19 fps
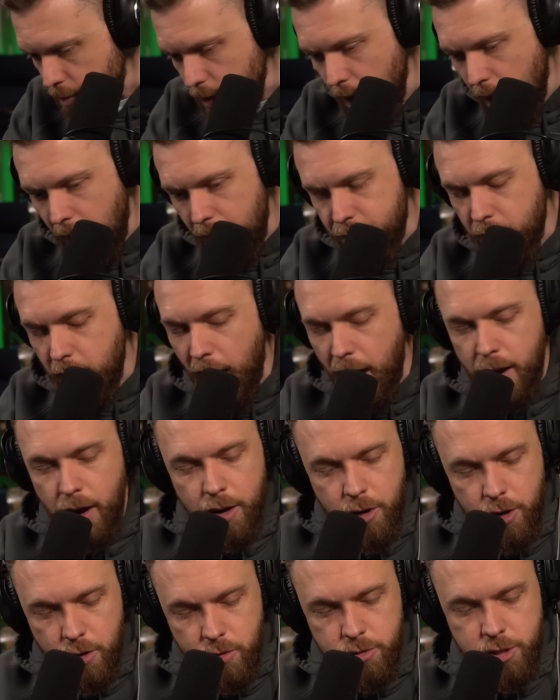I've got a
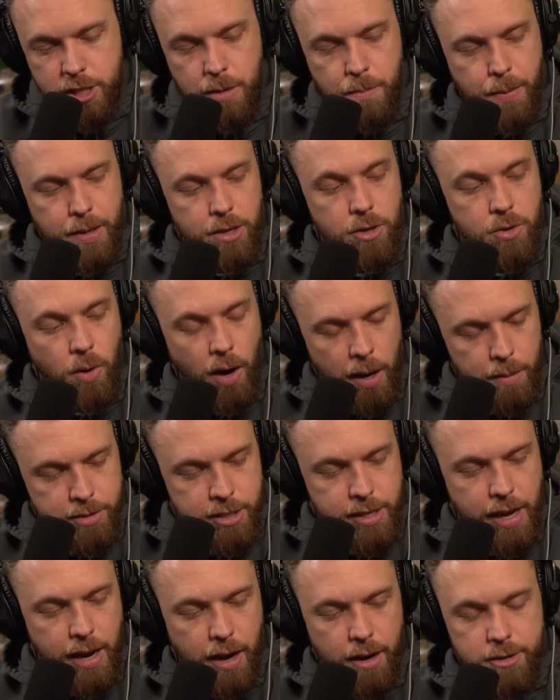new CPU
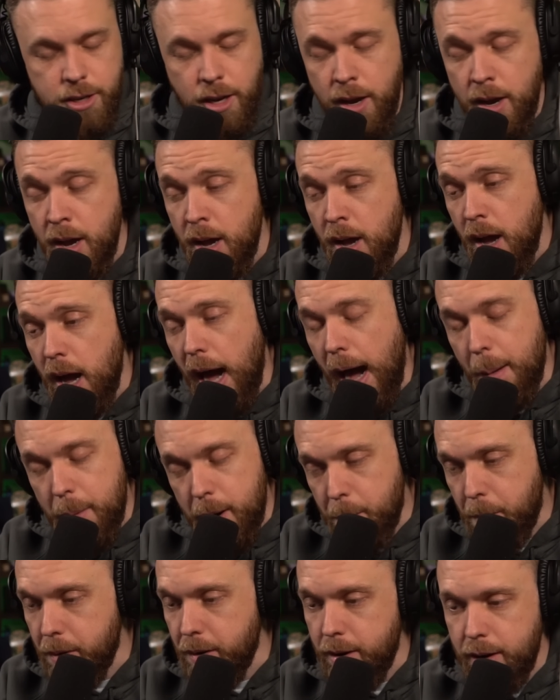upstairs. I'm
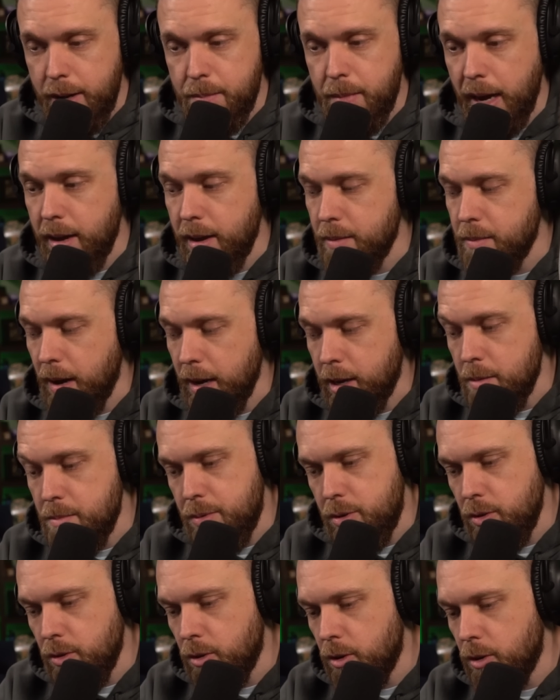going to put it in my
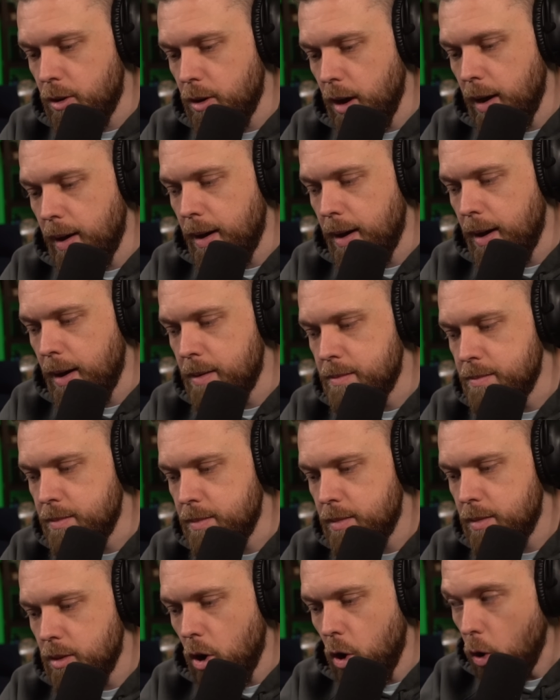computer
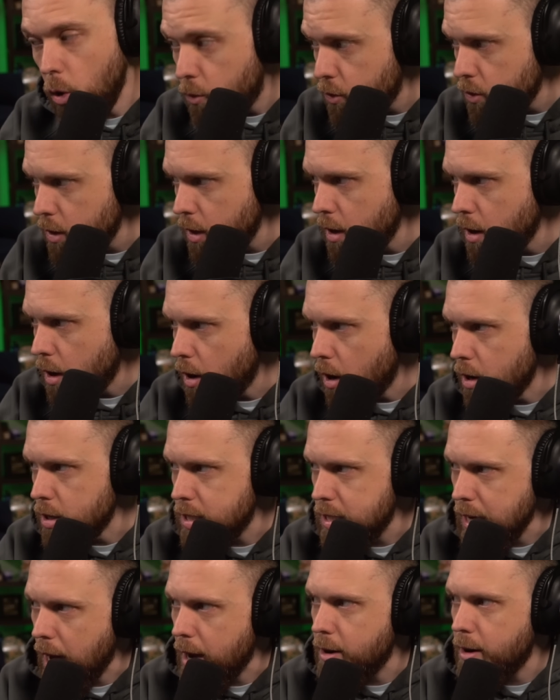hopefully on
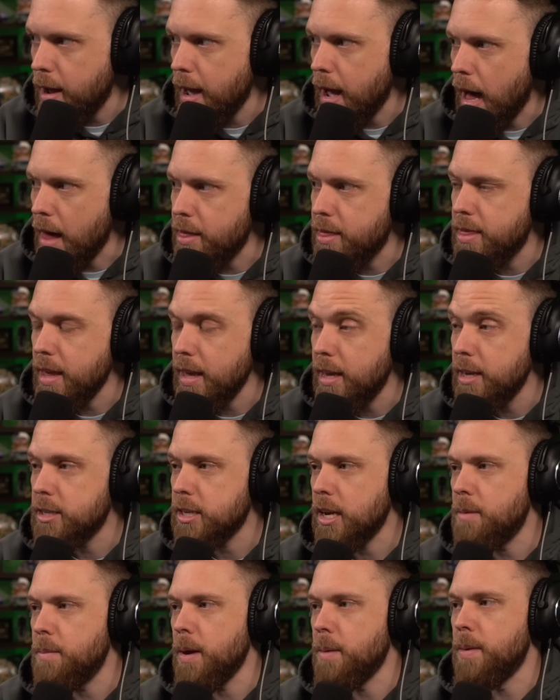Saturday. I think he's
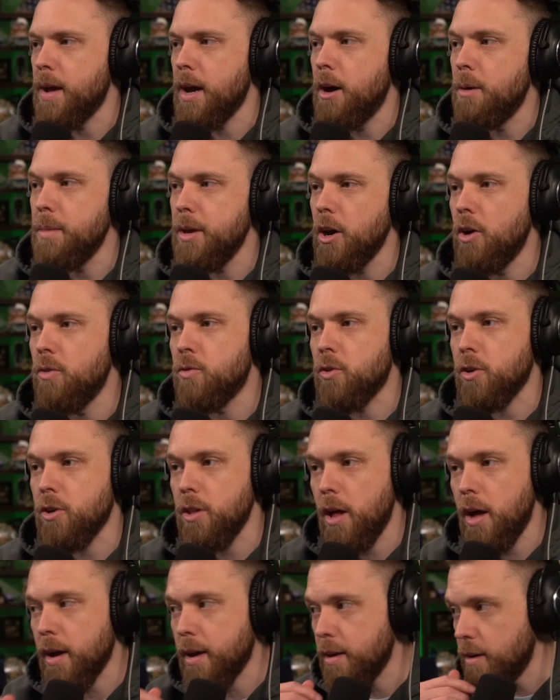going to be able to help me
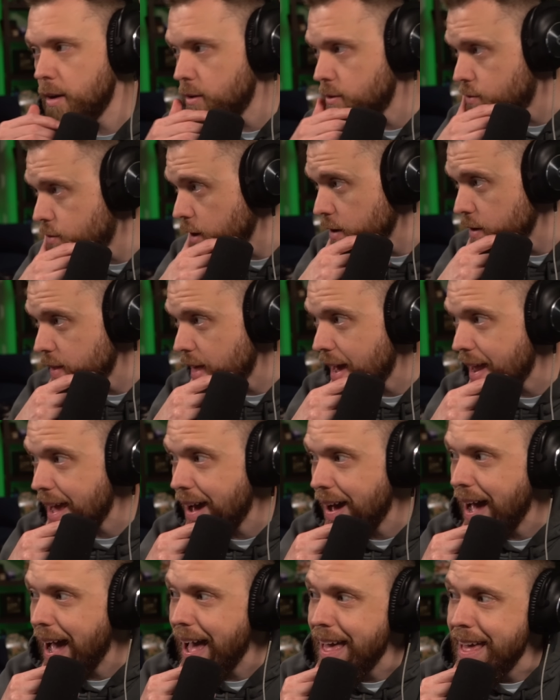overclock and figure that
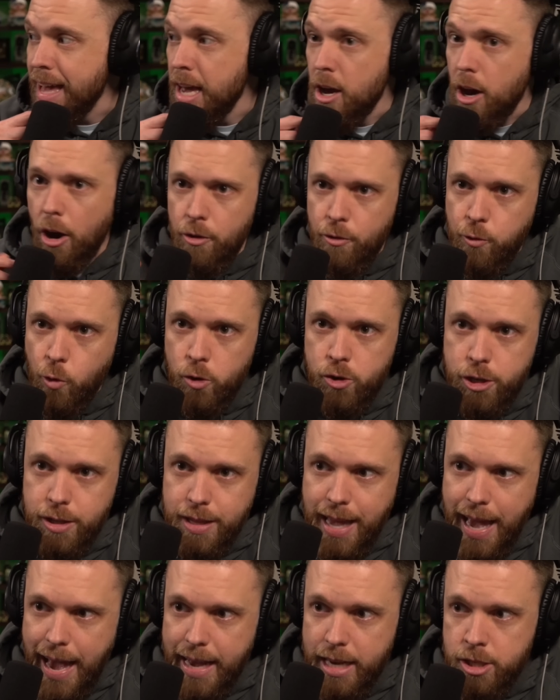out.
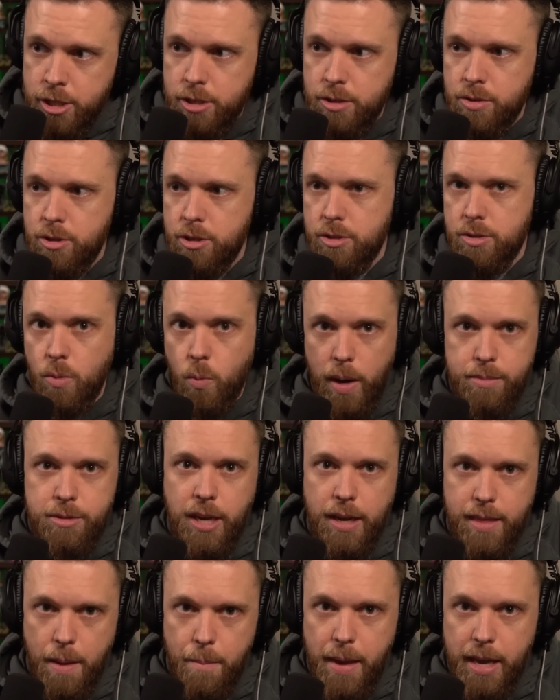Unfortunately, Asus, the
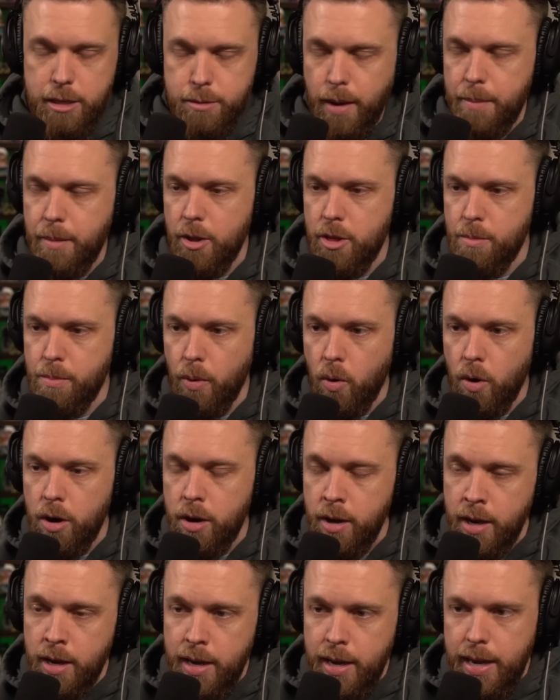website that makes my motherboard,
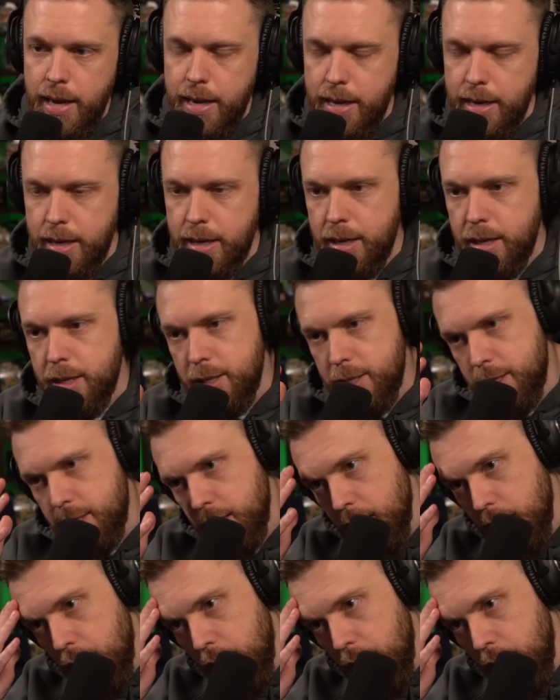is